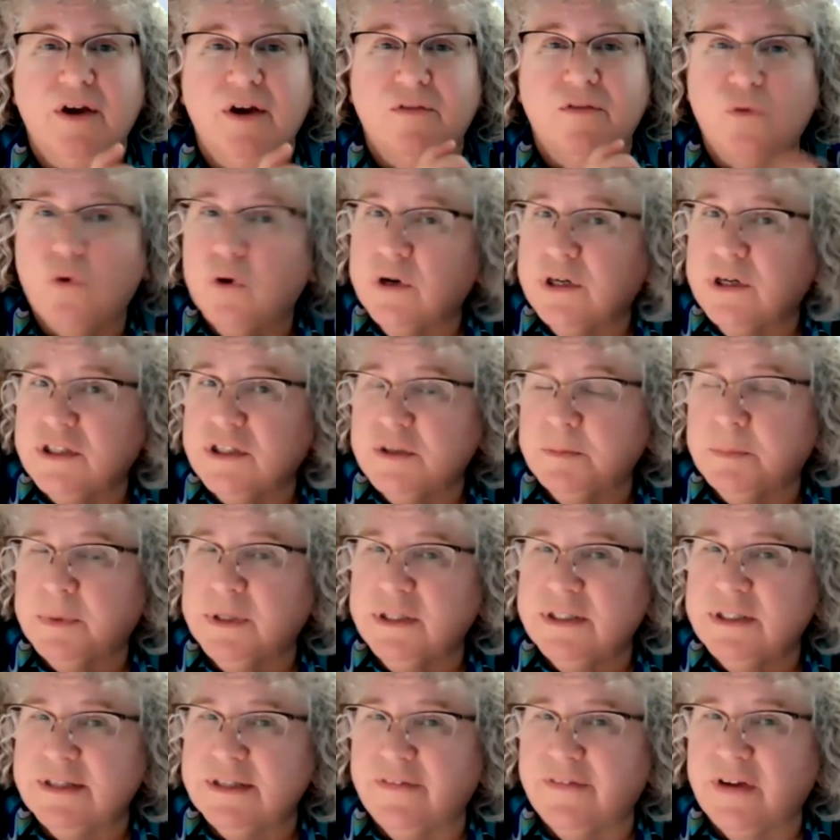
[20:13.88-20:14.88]
4
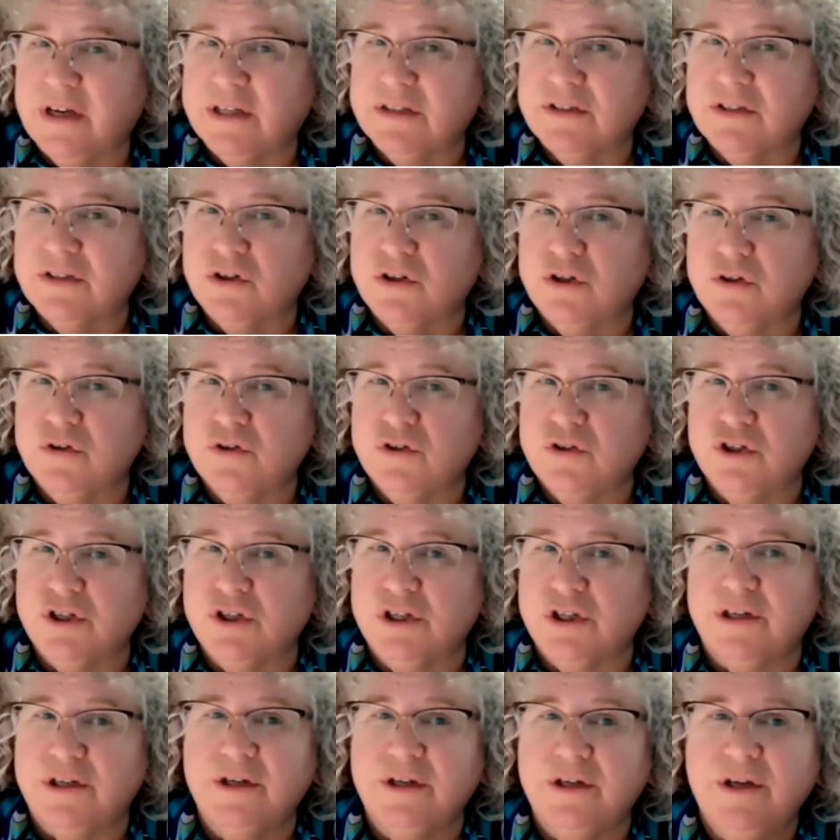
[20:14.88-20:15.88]
disciplines of
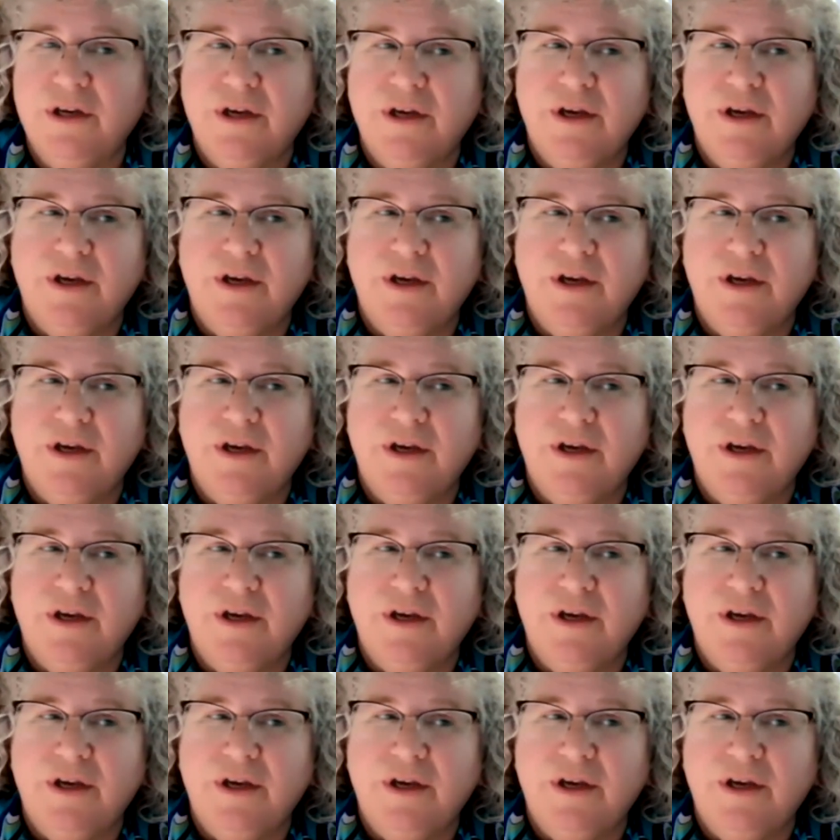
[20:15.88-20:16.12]
execution